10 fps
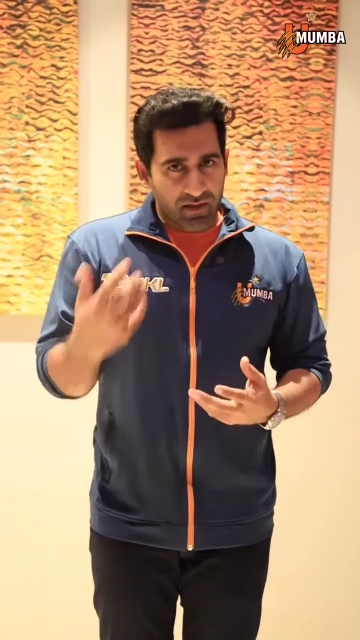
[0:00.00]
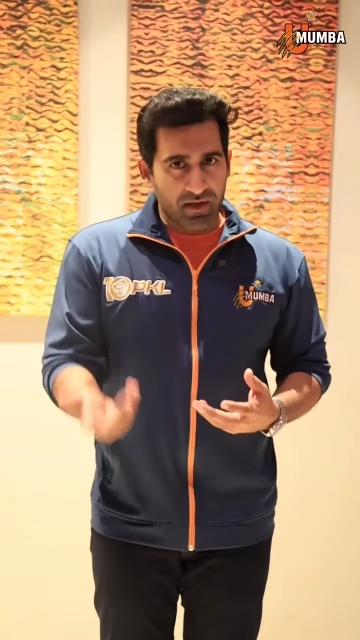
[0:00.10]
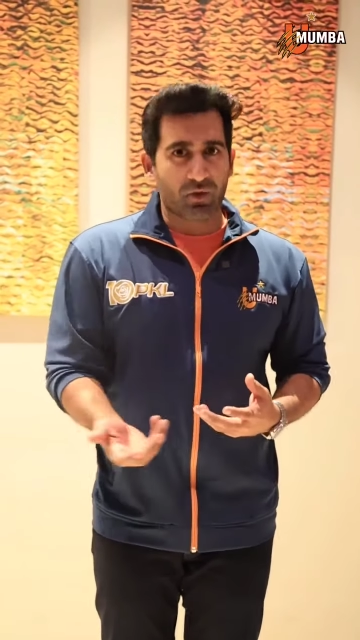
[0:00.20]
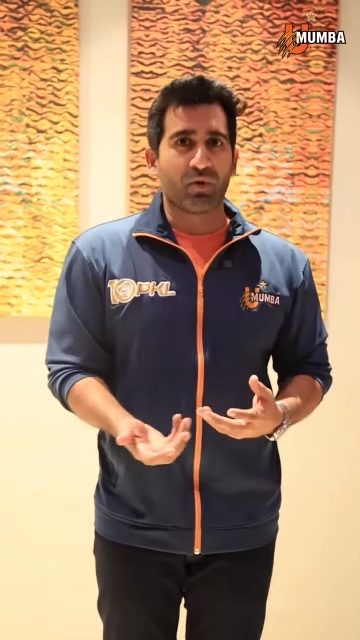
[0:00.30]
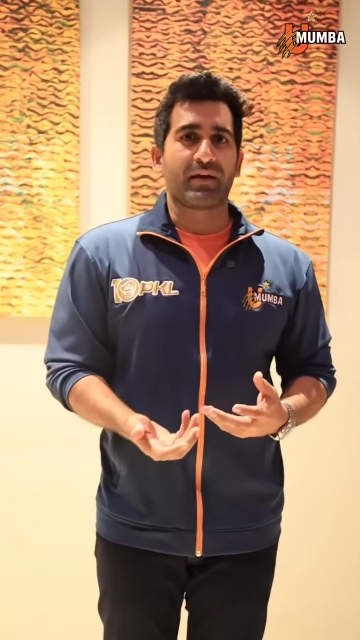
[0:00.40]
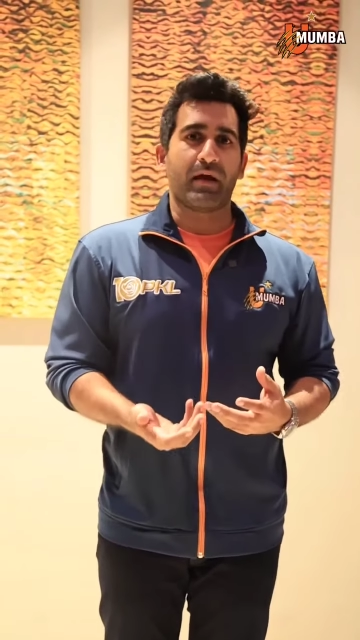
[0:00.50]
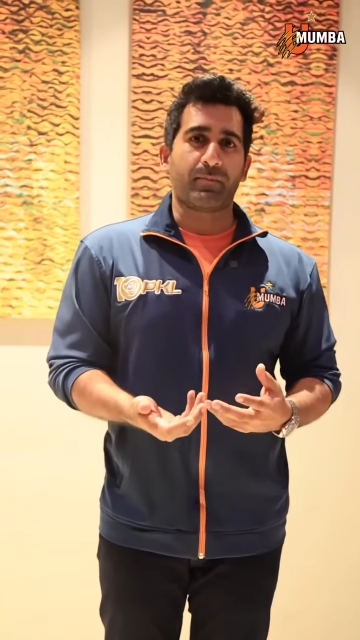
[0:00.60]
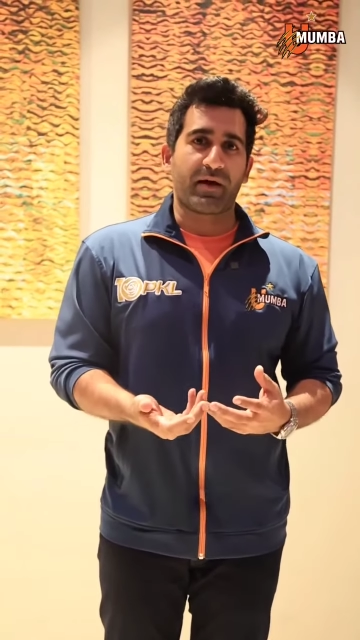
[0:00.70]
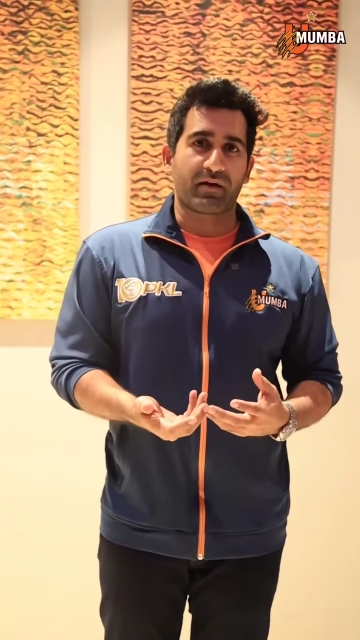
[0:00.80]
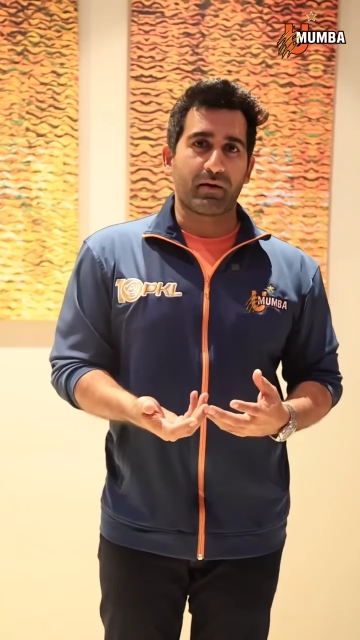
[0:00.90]
Rinku will
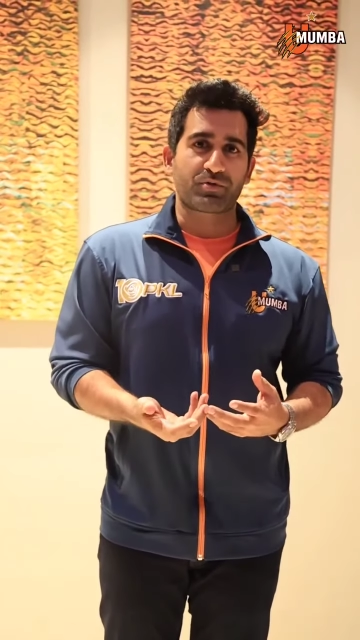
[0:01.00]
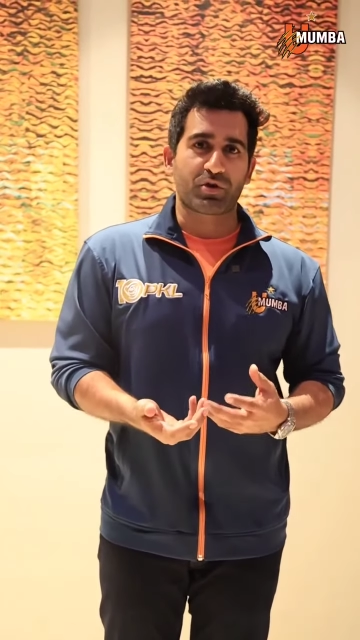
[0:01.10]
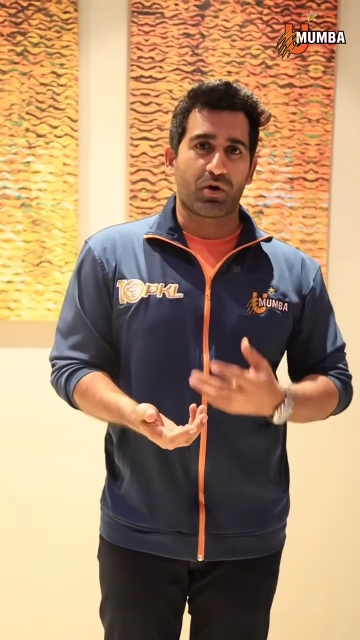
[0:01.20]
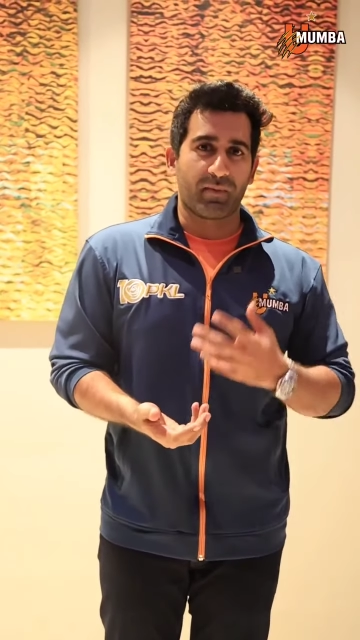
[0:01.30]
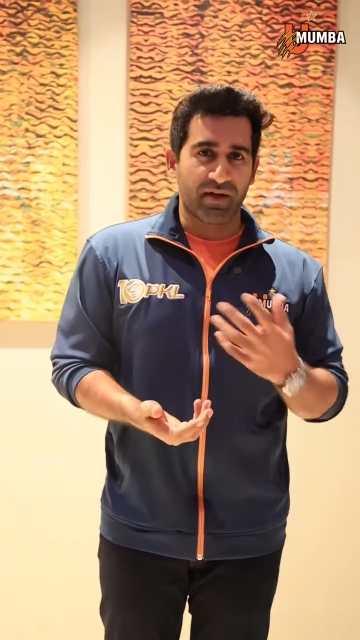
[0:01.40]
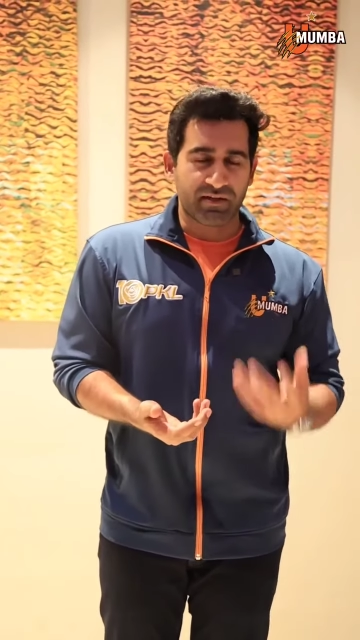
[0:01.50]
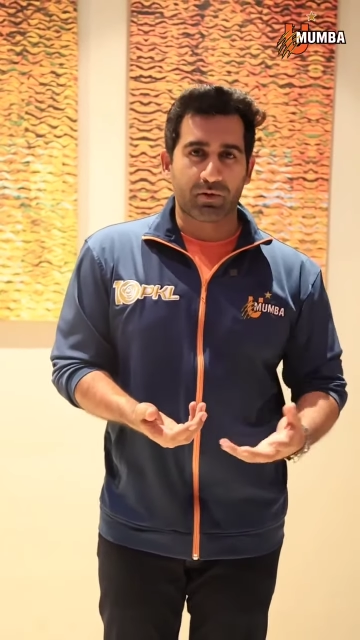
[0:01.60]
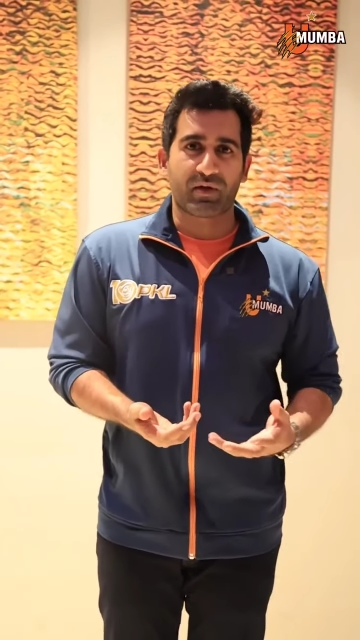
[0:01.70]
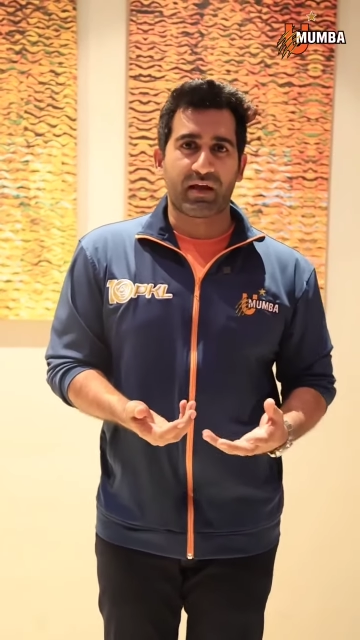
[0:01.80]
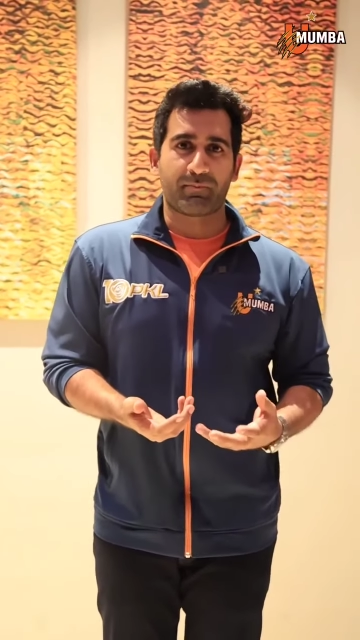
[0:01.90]
get better, I'm sure.
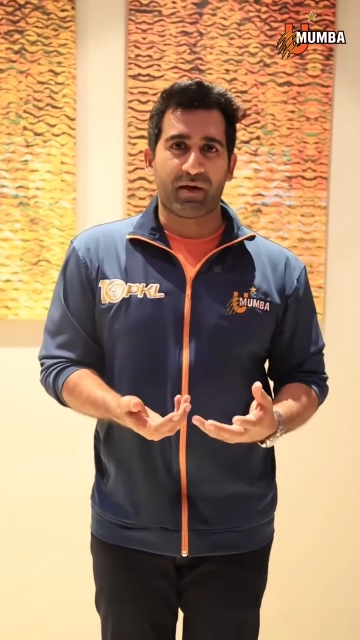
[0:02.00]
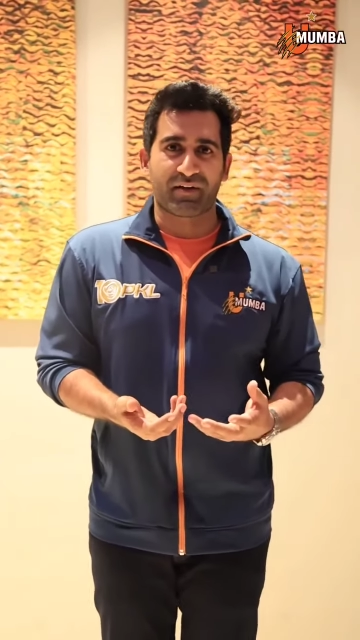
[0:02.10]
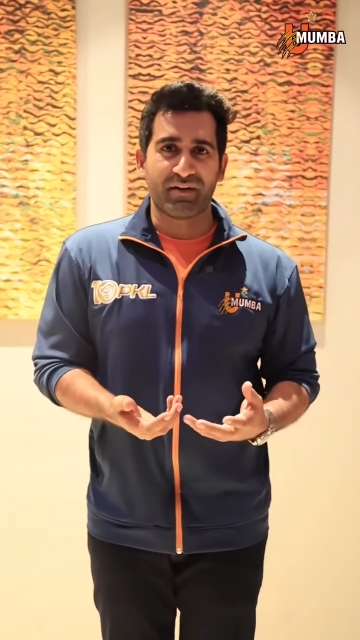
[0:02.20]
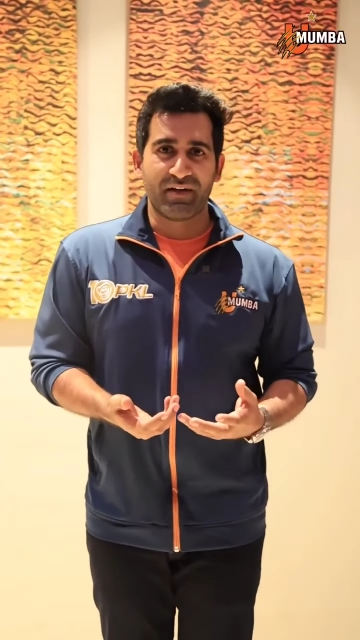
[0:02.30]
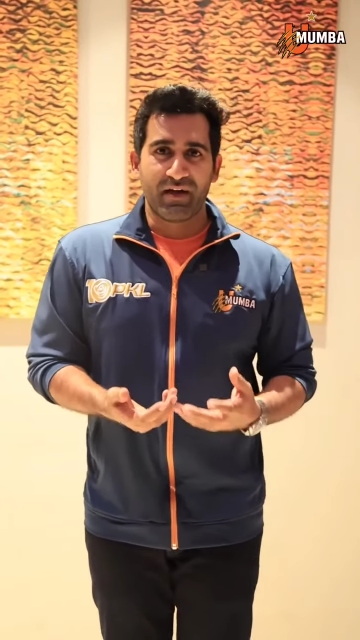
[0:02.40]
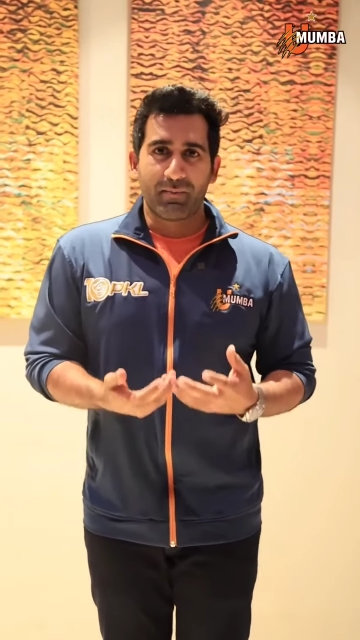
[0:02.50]
Mahendra will get better.